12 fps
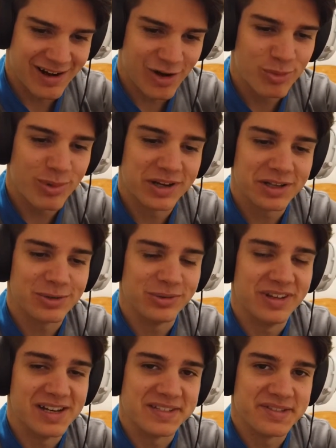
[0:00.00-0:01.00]
Everybody who
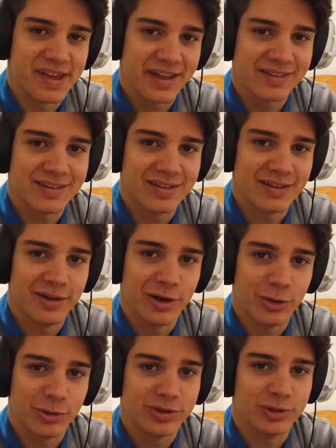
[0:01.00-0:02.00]
does that in a
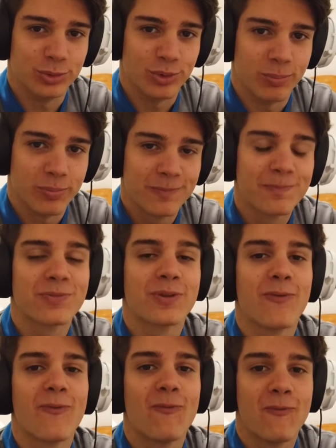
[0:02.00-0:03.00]
hotel room,
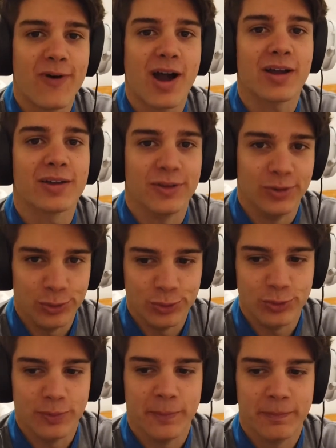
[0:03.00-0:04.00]
fuck
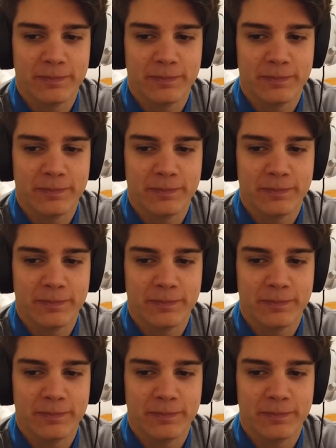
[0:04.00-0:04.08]
you.